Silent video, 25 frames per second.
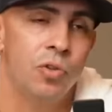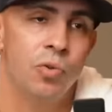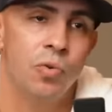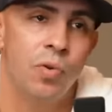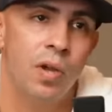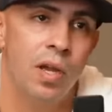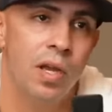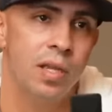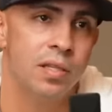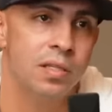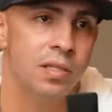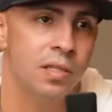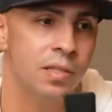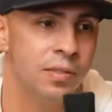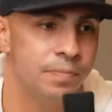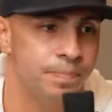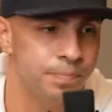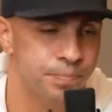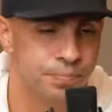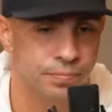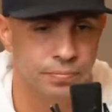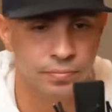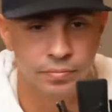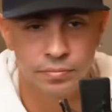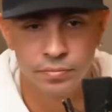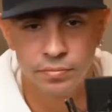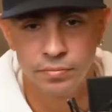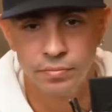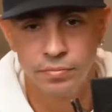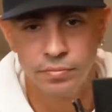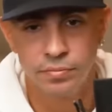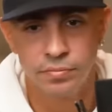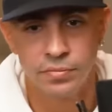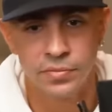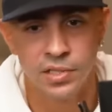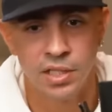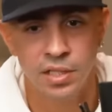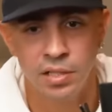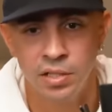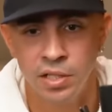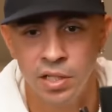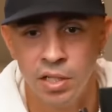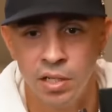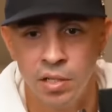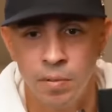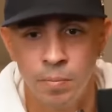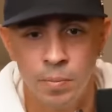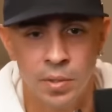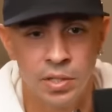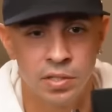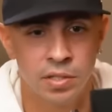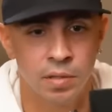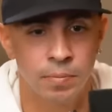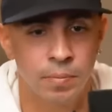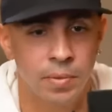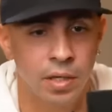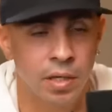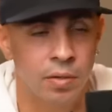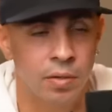the U.S. in the Olympics and